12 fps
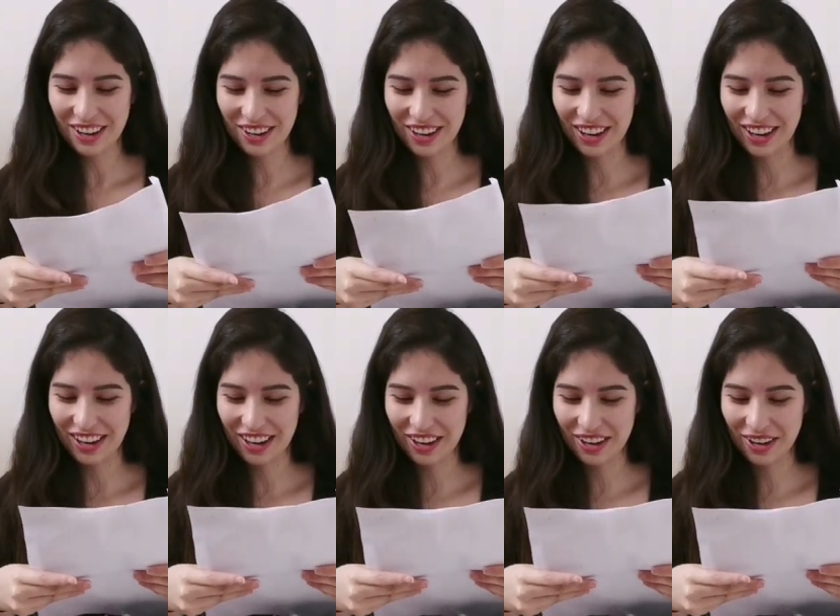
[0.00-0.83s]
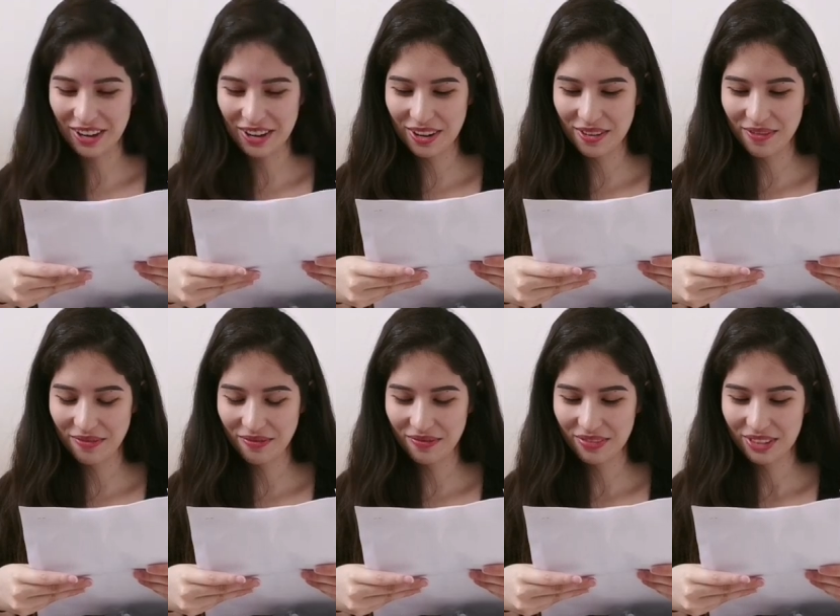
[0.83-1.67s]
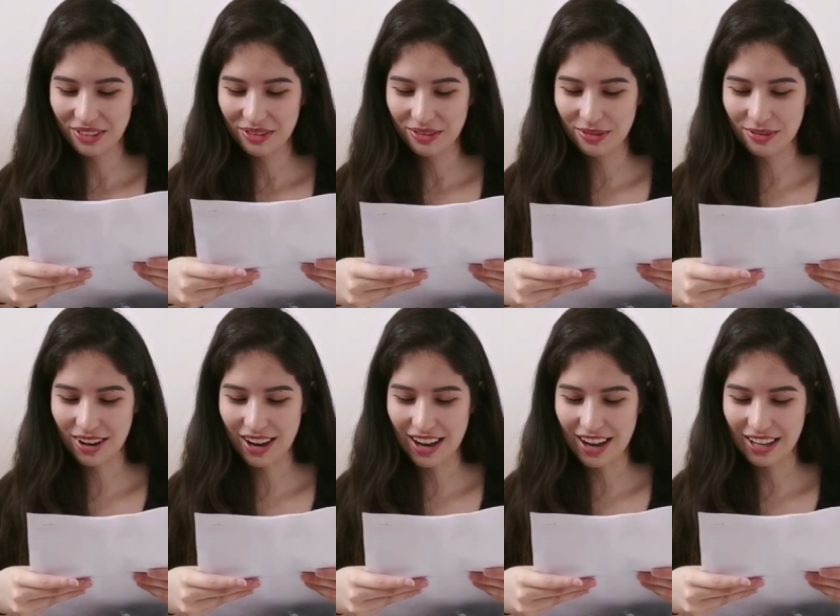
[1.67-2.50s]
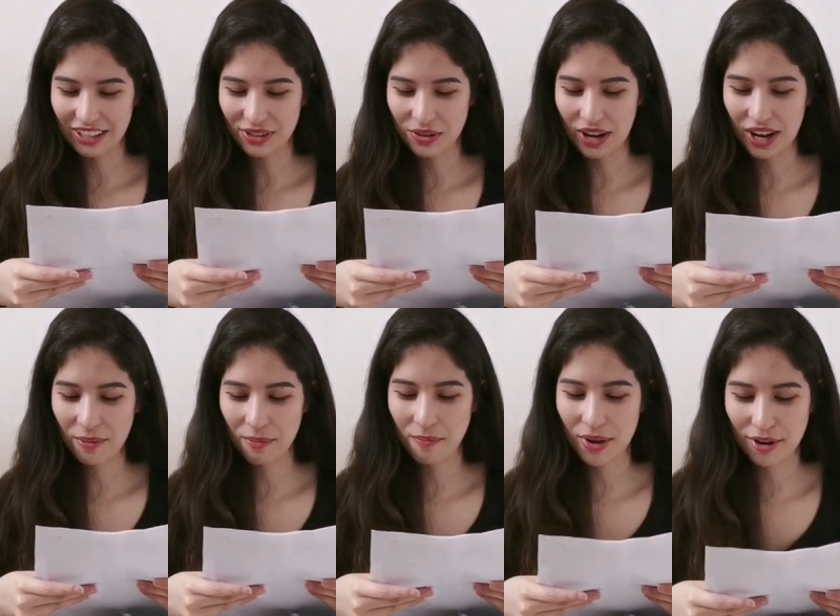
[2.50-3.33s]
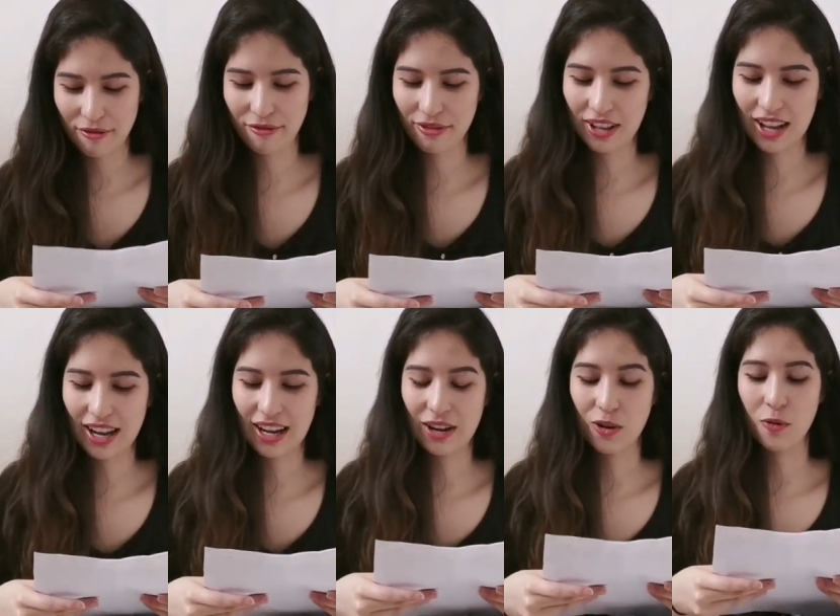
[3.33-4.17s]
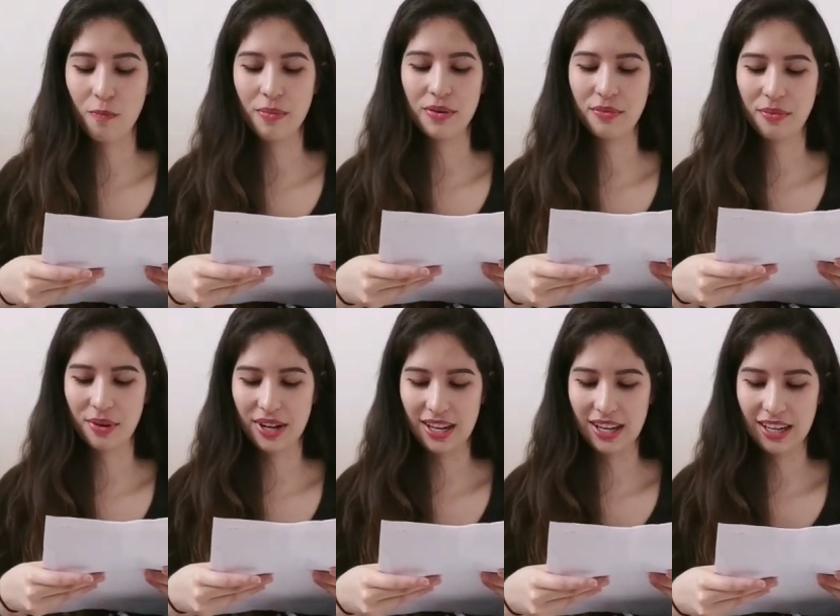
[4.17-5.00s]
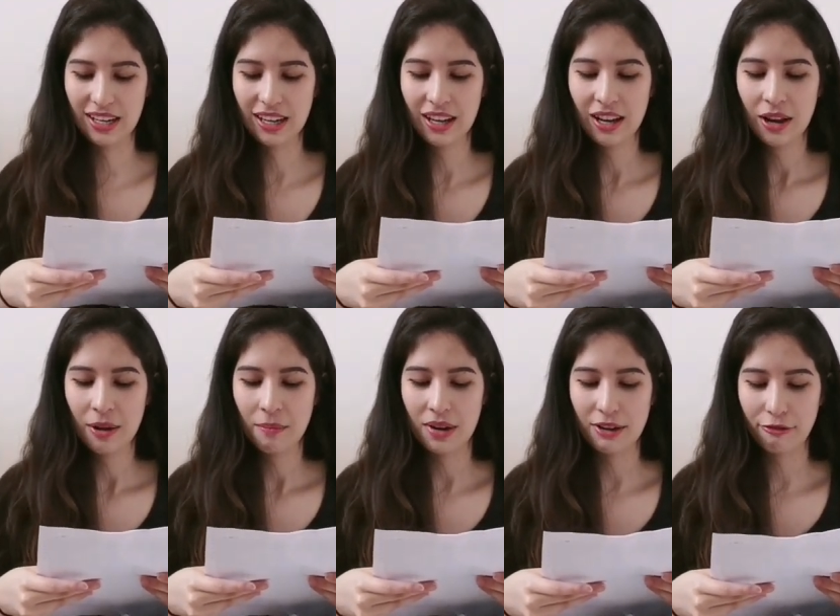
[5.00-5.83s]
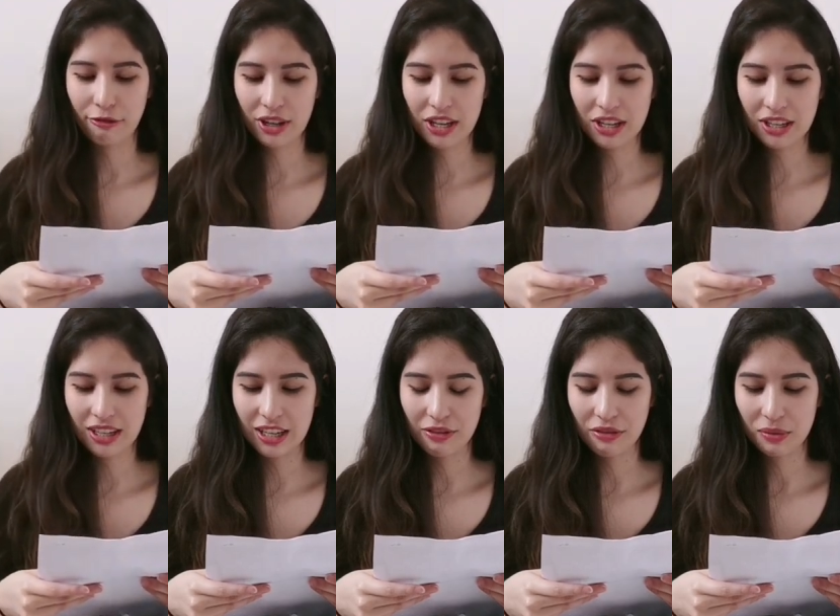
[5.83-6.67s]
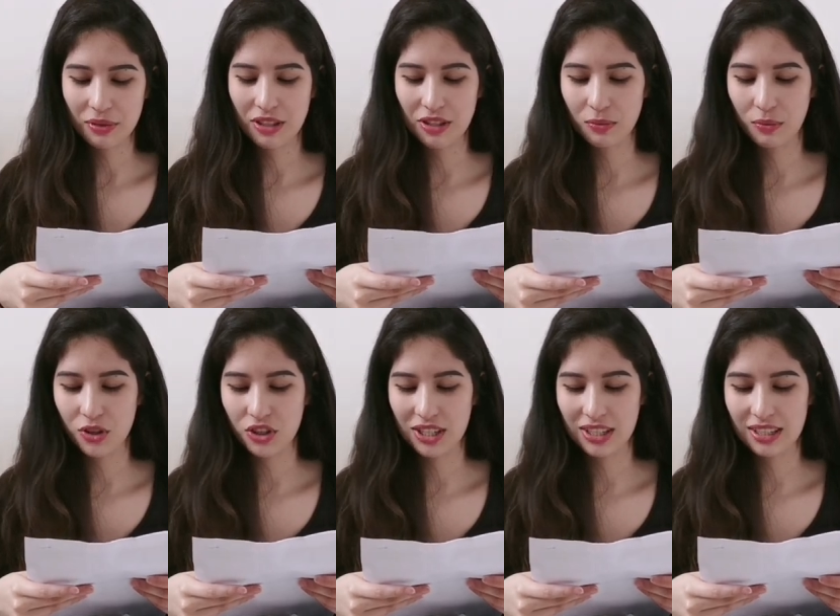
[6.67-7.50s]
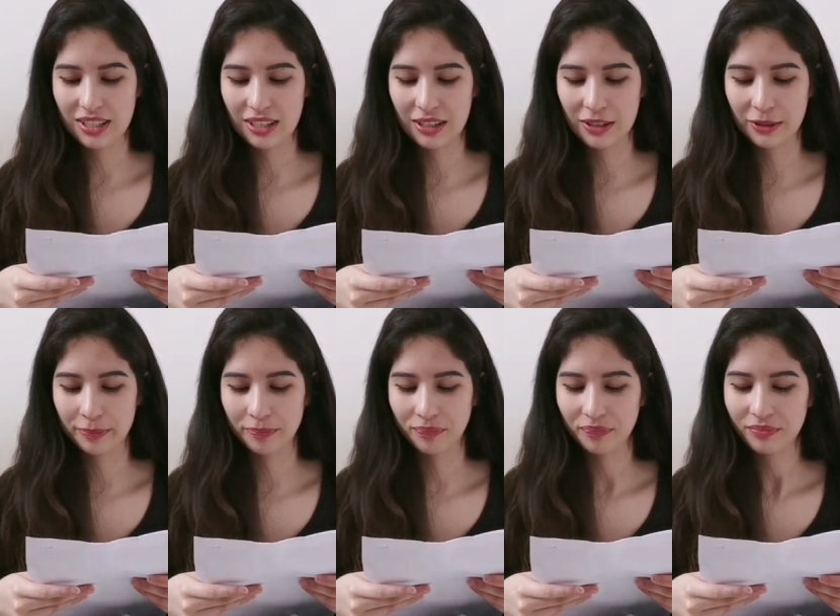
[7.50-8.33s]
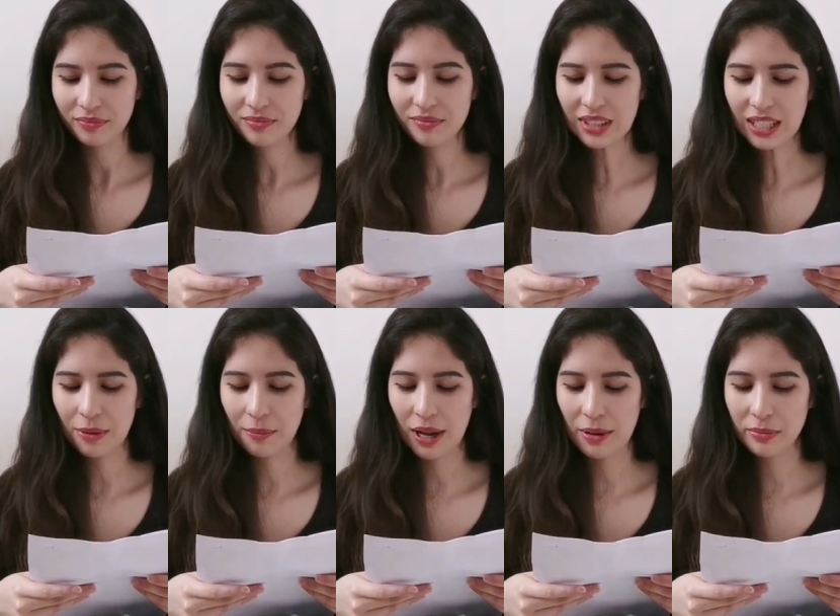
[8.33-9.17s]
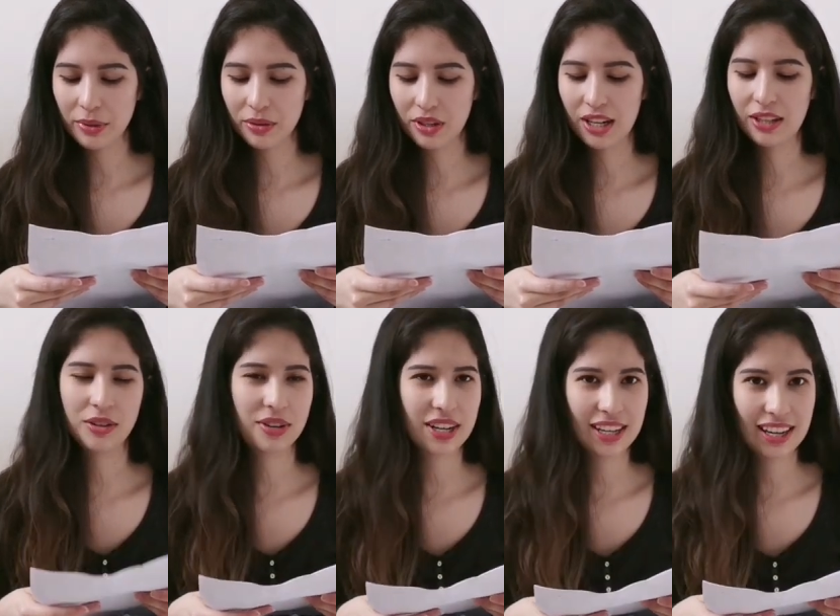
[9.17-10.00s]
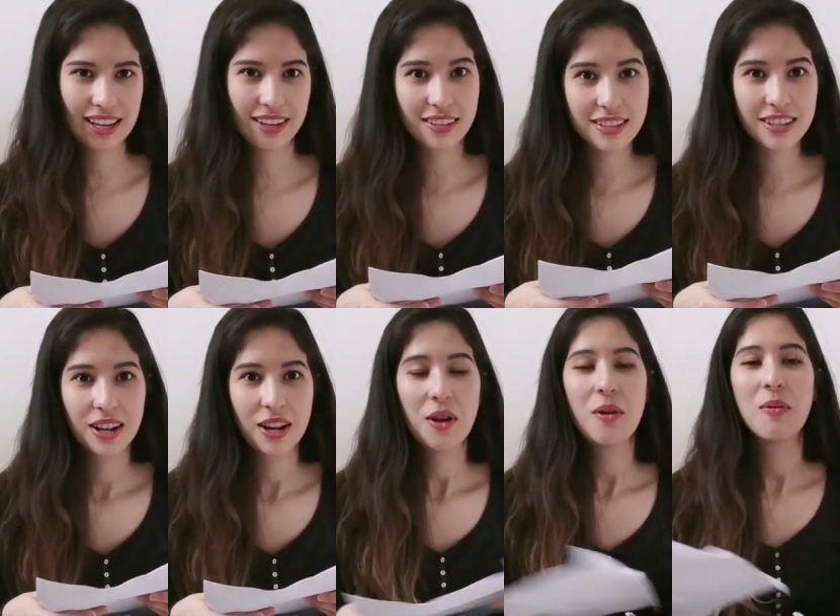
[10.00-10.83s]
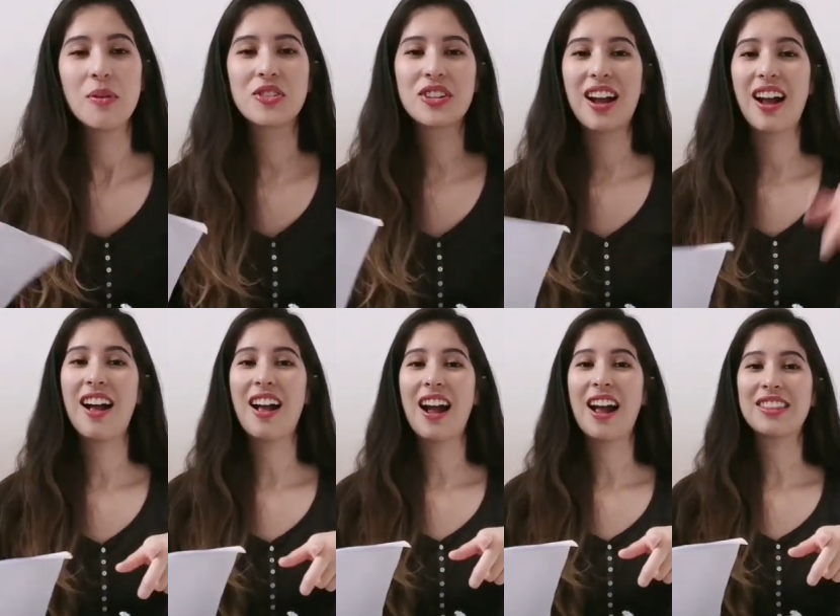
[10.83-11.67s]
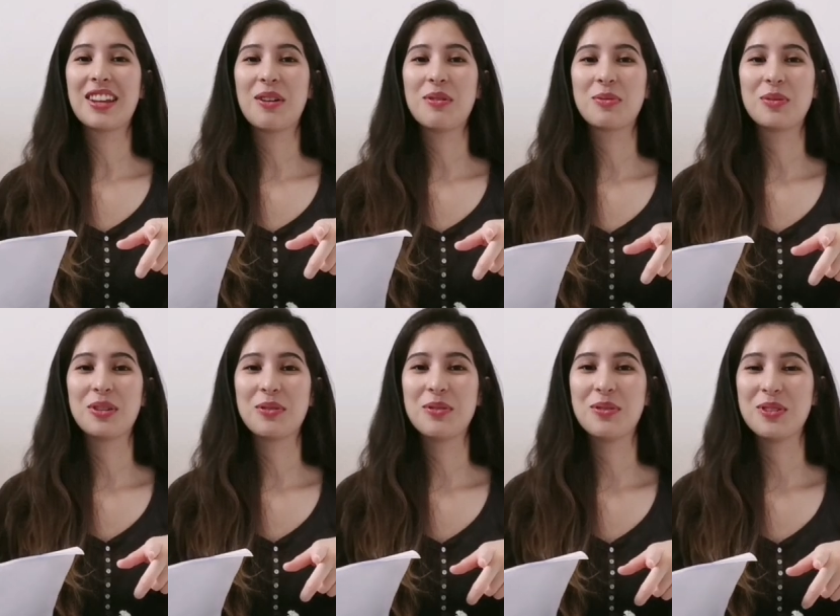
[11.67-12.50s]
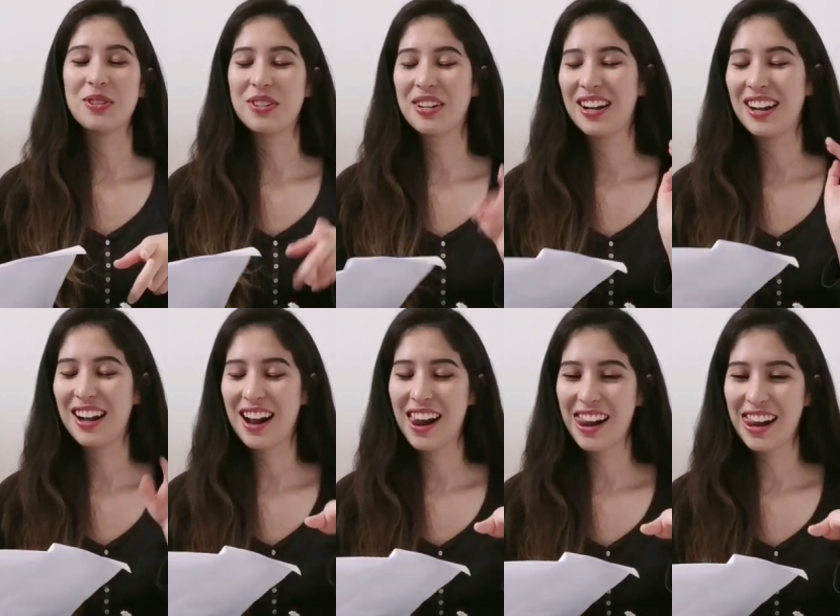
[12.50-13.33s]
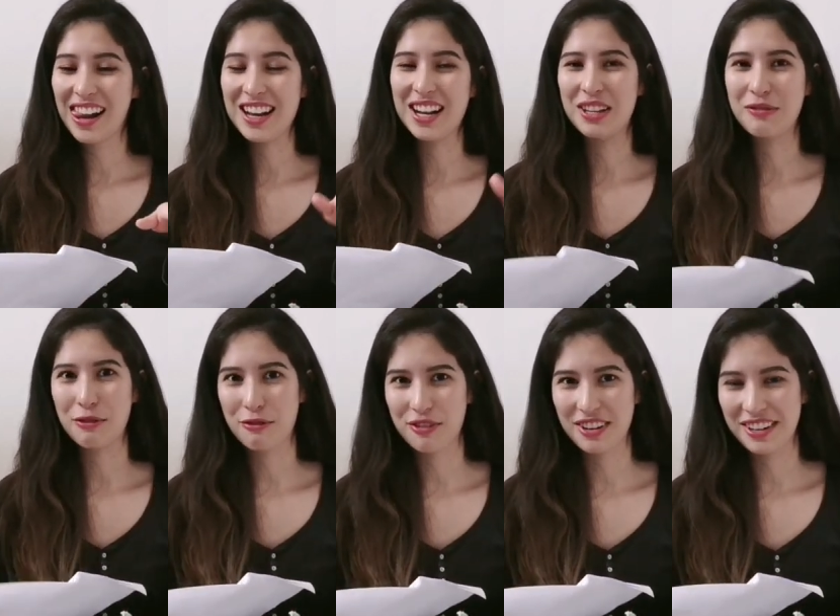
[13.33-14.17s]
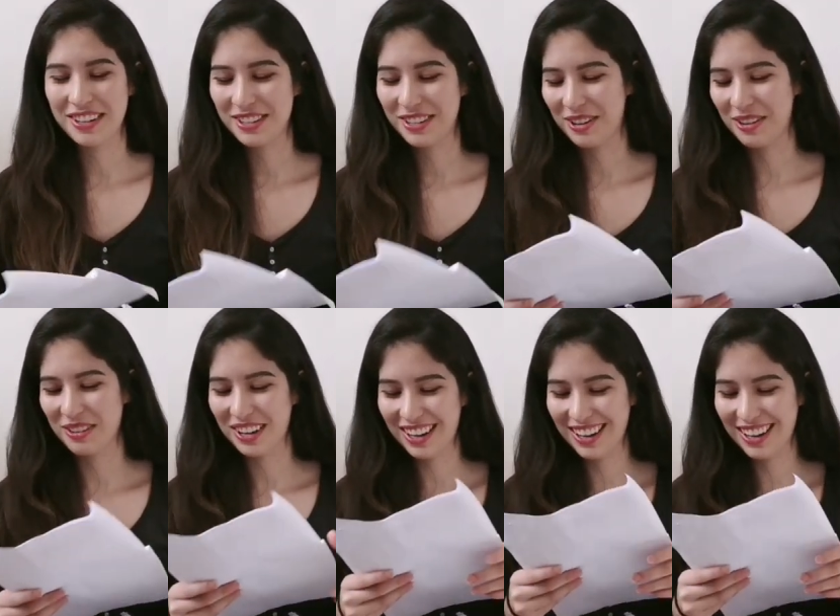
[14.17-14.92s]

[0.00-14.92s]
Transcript: Okay, right. So I got a butterfly open ring. My free gift was, which is, bamboo cutlery kit, which I thought was really cool. And it's for free, so.